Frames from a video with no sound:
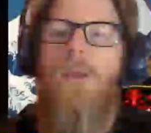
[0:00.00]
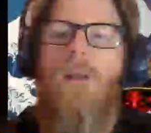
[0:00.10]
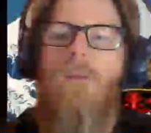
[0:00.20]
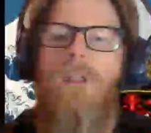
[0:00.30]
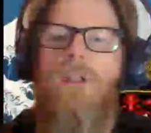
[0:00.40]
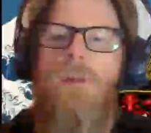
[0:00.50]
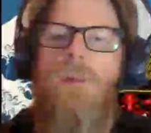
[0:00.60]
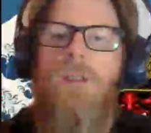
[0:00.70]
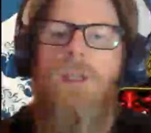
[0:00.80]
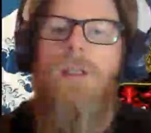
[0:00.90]
the double-digit
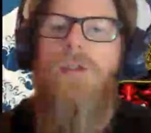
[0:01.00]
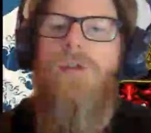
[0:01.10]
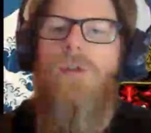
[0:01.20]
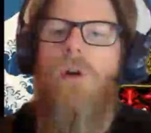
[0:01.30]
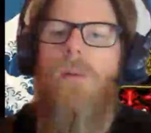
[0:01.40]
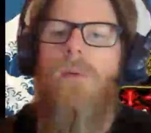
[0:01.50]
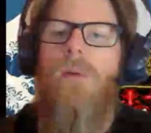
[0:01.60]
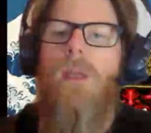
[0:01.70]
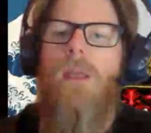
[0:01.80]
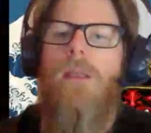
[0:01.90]
percentage drop.
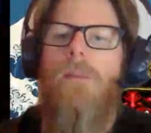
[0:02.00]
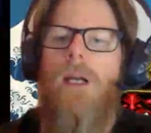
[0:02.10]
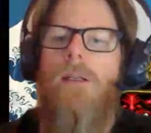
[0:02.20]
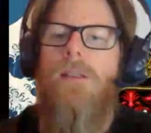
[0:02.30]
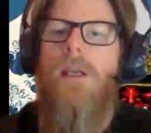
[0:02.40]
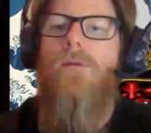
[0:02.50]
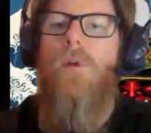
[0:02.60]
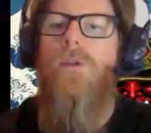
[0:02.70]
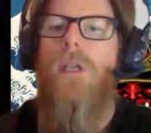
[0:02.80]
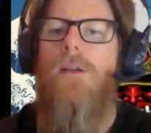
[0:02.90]
The market's
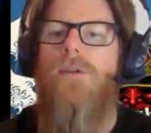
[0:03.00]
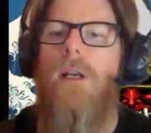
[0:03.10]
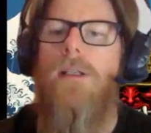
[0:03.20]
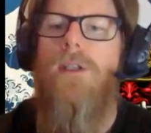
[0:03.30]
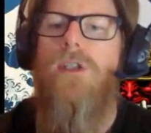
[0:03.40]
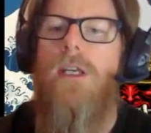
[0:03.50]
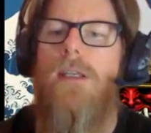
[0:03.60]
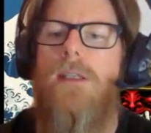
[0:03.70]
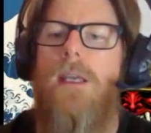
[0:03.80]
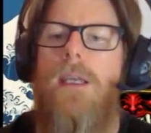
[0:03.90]
overall downtrend
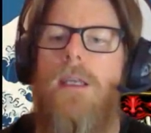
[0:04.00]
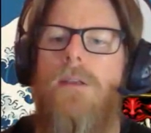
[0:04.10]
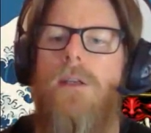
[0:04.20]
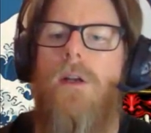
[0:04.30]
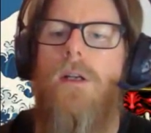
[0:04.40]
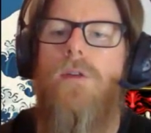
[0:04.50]
suggests a kind of